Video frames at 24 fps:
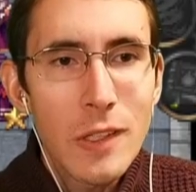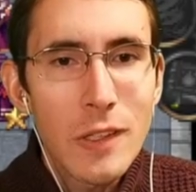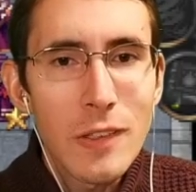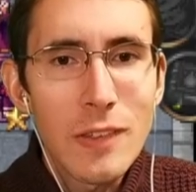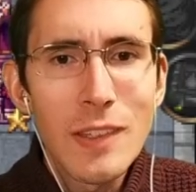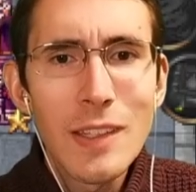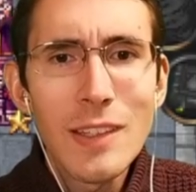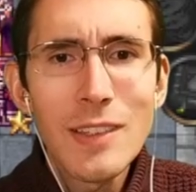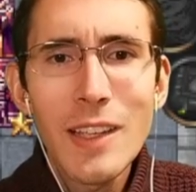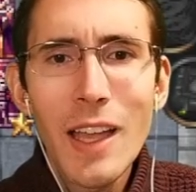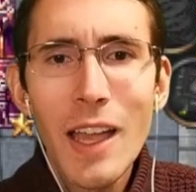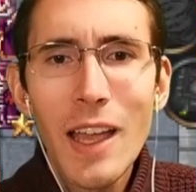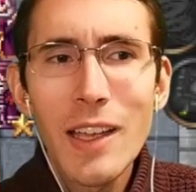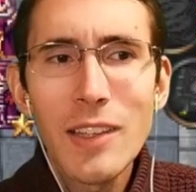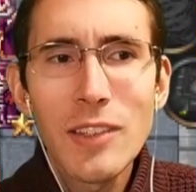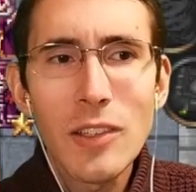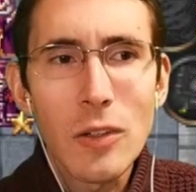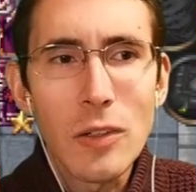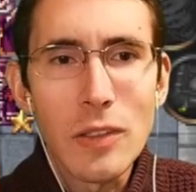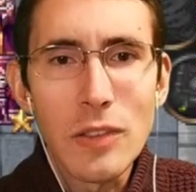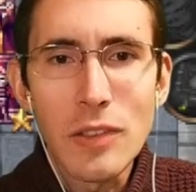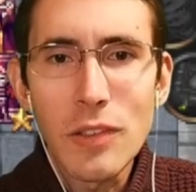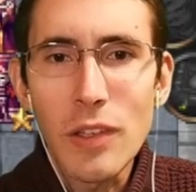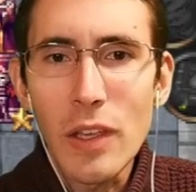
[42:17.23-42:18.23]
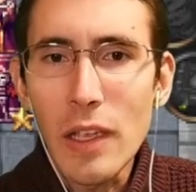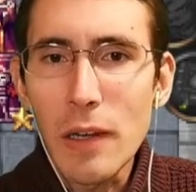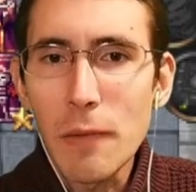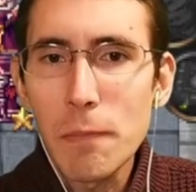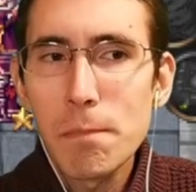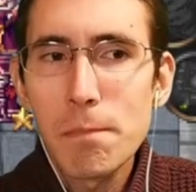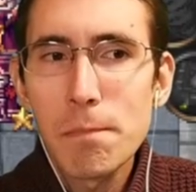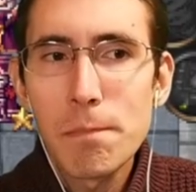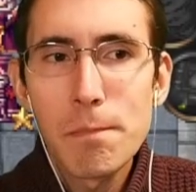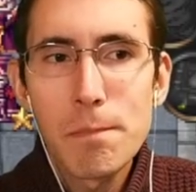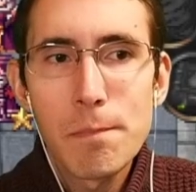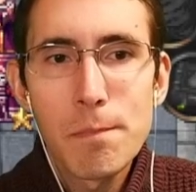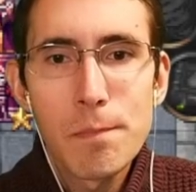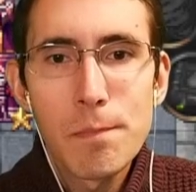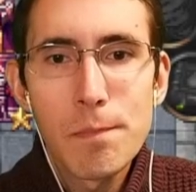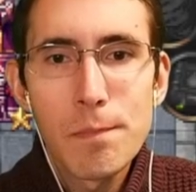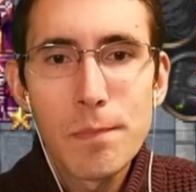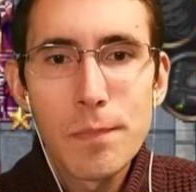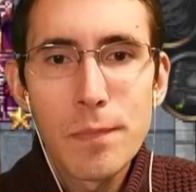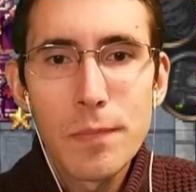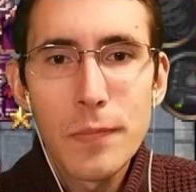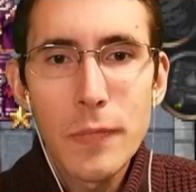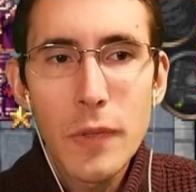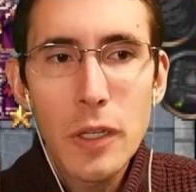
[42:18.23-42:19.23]
Because these guys are insane.
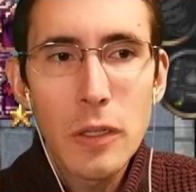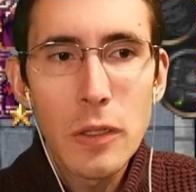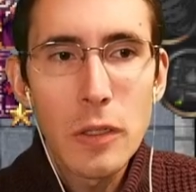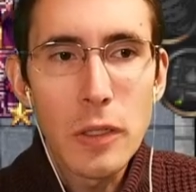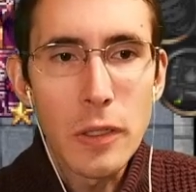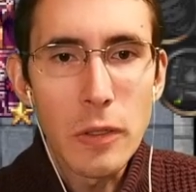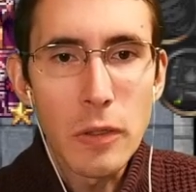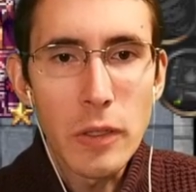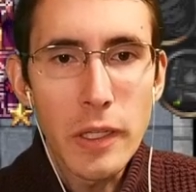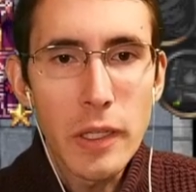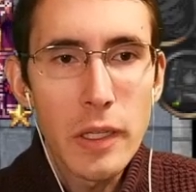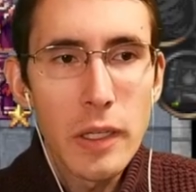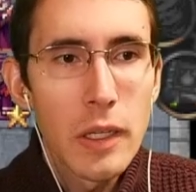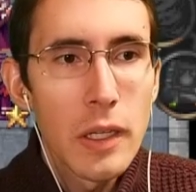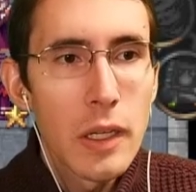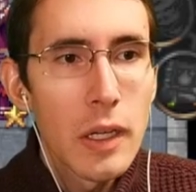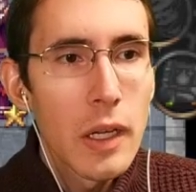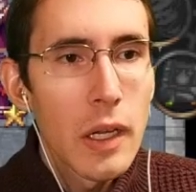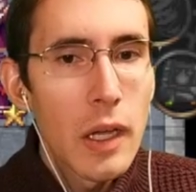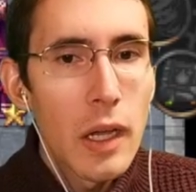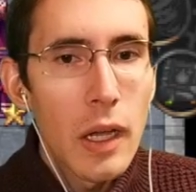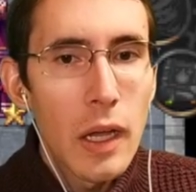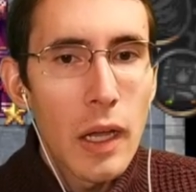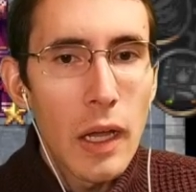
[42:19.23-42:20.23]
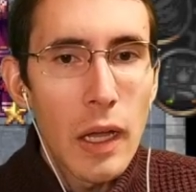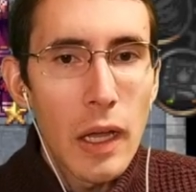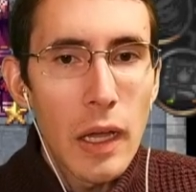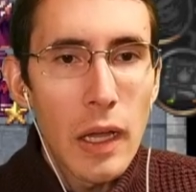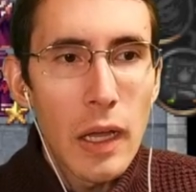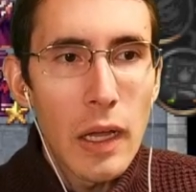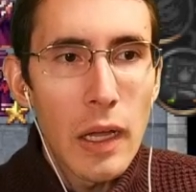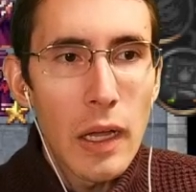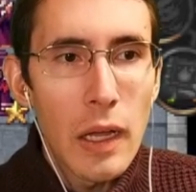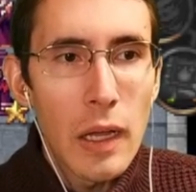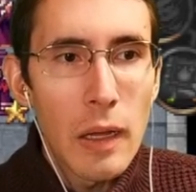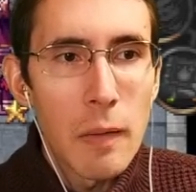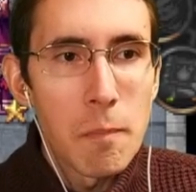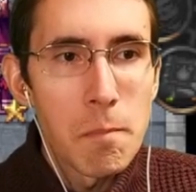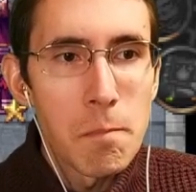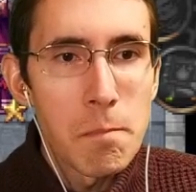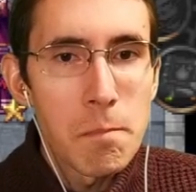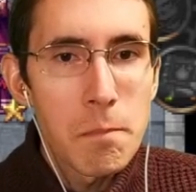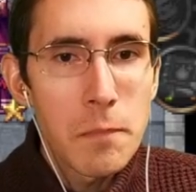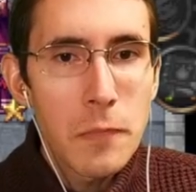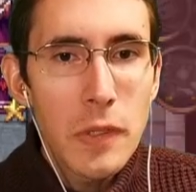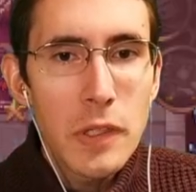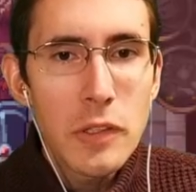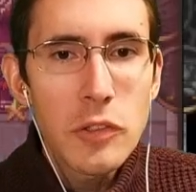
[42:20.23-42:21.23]
Clearly. Um,
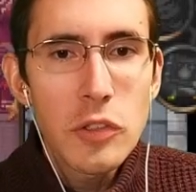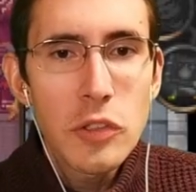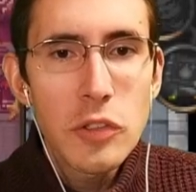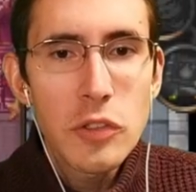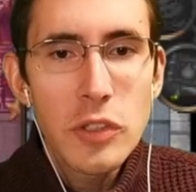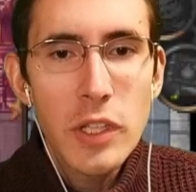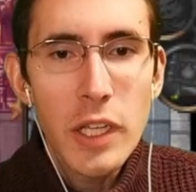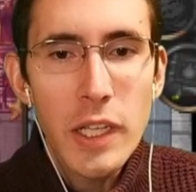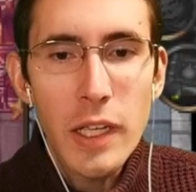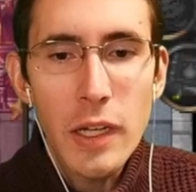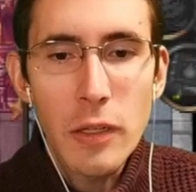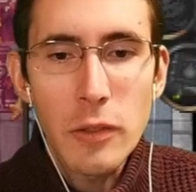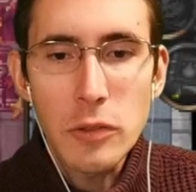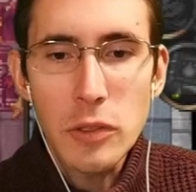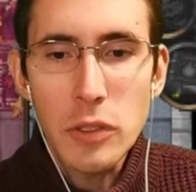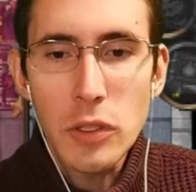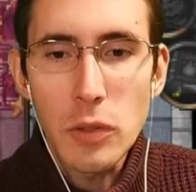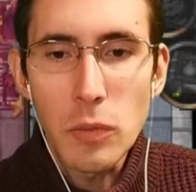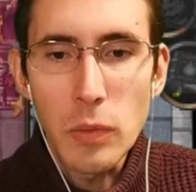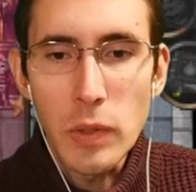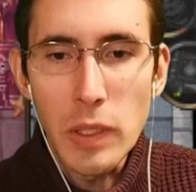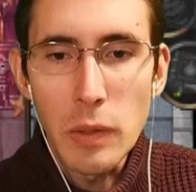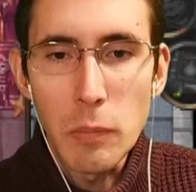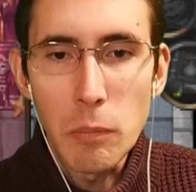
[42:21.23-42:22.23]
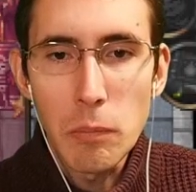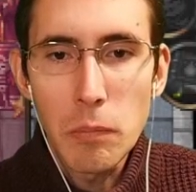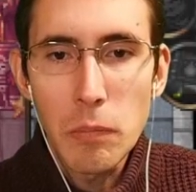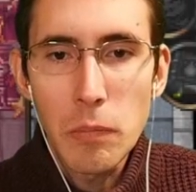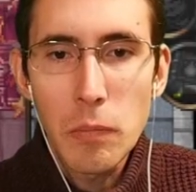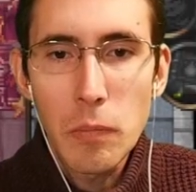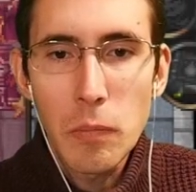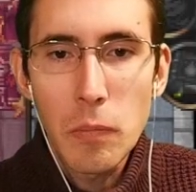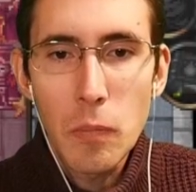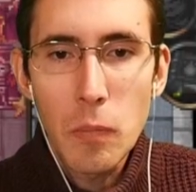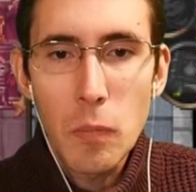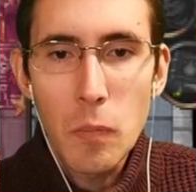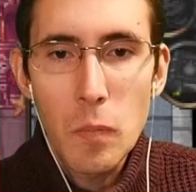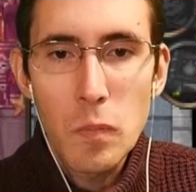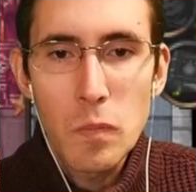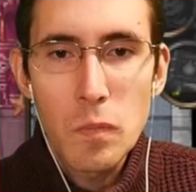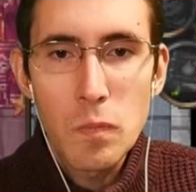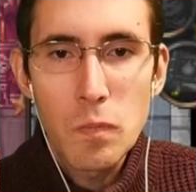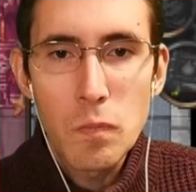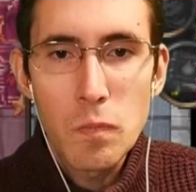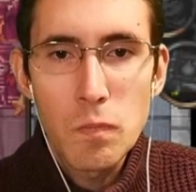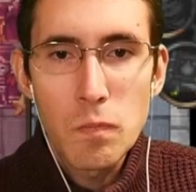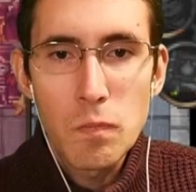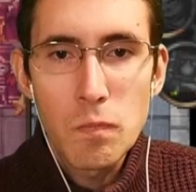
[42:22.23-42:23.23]
let's just take out Kareem.
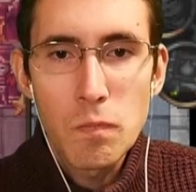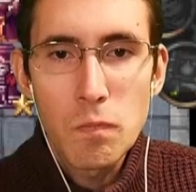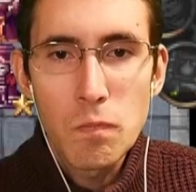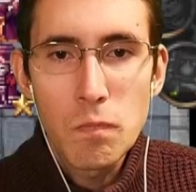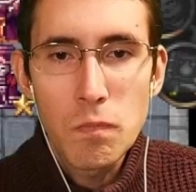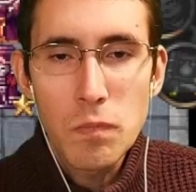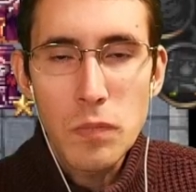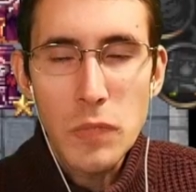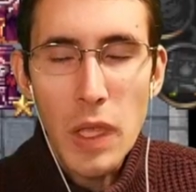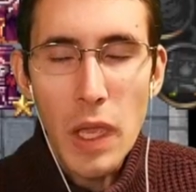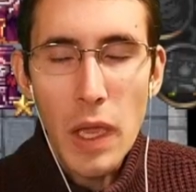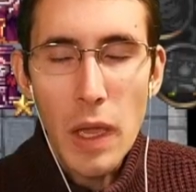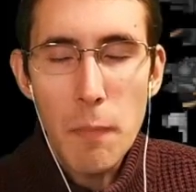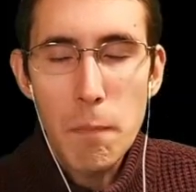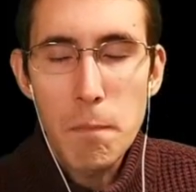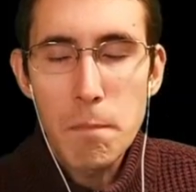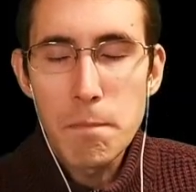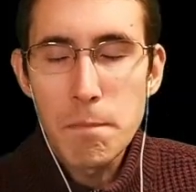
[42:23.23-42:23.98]
Yeah.